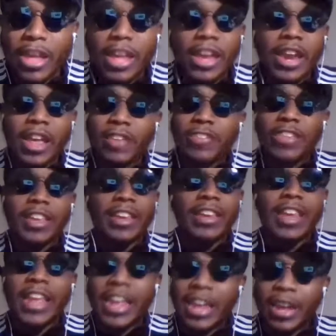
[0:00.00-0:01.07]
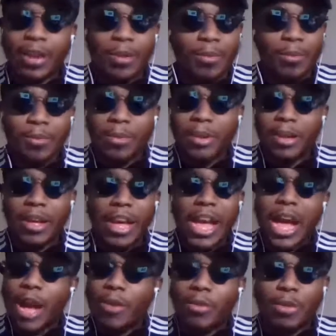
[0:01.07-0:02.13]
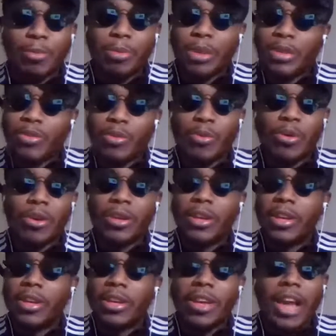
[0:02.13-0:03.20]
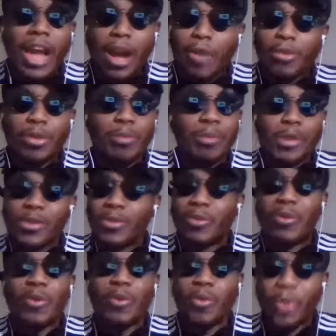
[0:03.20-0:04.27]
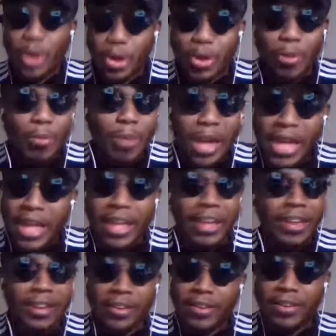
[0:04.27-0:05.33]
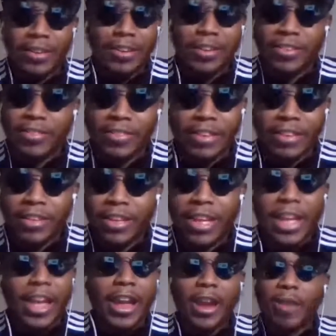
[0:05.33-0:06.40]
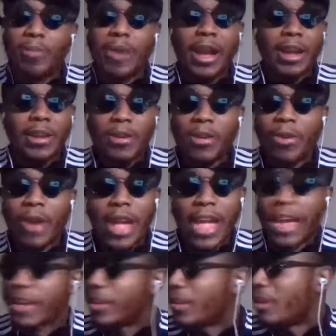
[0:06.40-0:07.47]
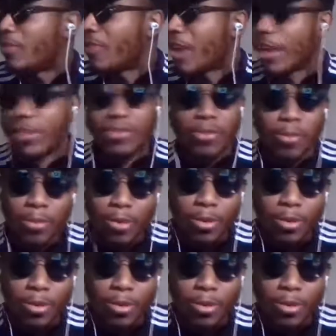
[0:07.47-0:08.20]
And I said, damn, I would have been doing real bad, because everybody know Ack love ice cream.